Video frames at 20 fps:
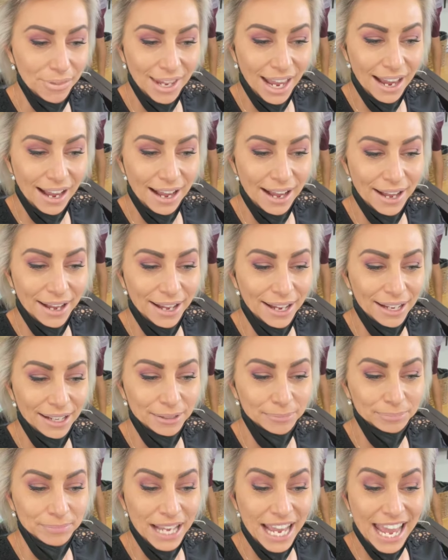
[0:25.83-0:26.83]

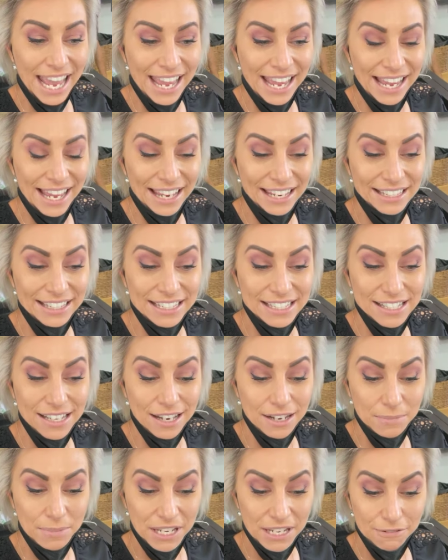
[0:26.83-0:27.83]
And it's
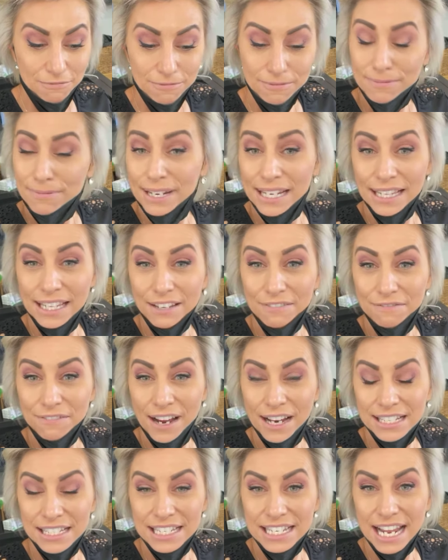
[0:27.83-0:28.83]
gonna be a really
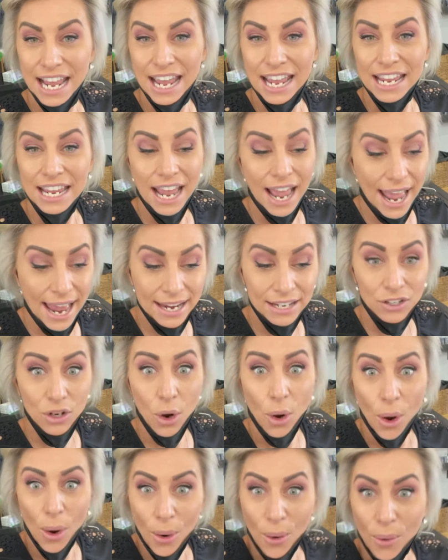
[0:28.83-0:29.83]
fun day. And
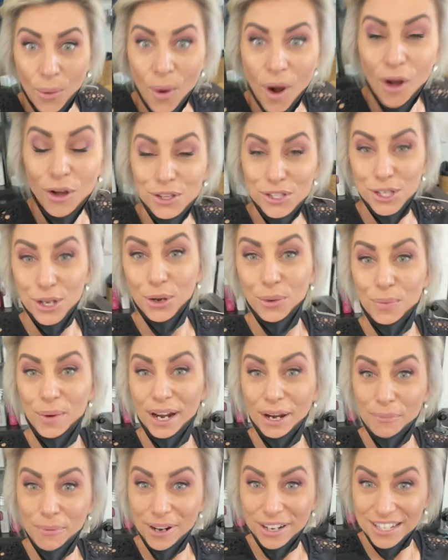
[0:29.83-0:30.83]
oh, also
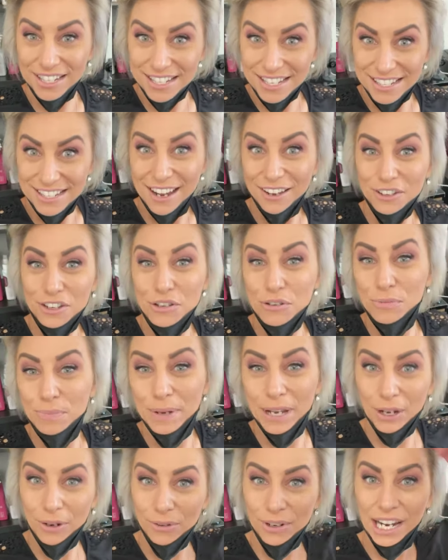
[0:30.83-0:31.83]
what I wanted to tell you
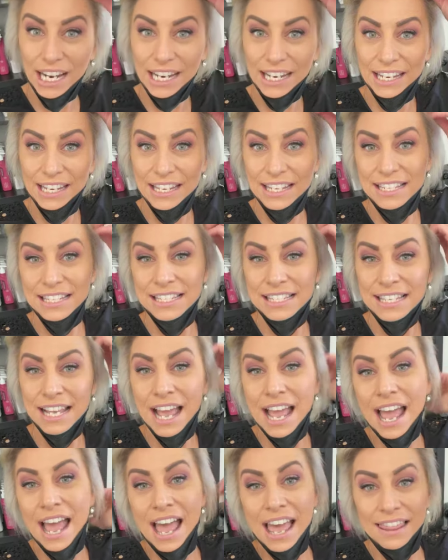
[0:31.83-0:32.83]
about is
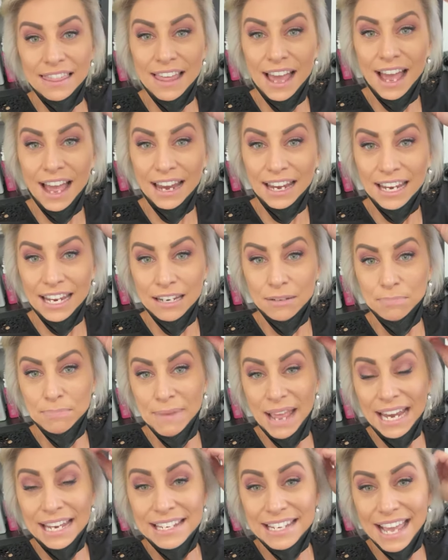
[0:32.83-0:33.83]
that in
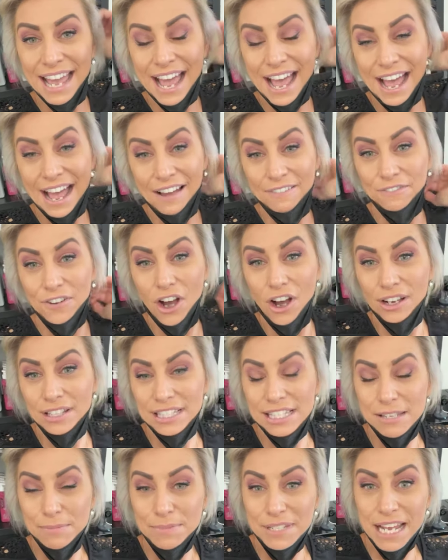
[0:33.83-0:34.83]
Metcalf
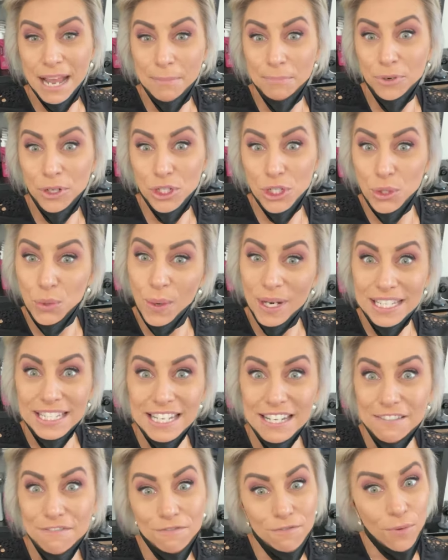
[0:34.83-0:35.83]
on September
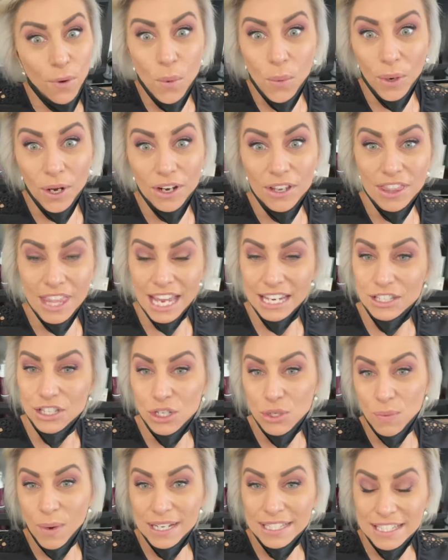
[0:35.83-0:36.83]
24th and
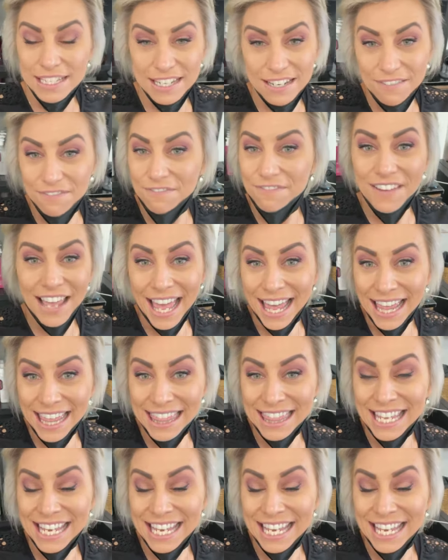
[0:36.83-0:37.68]
25th,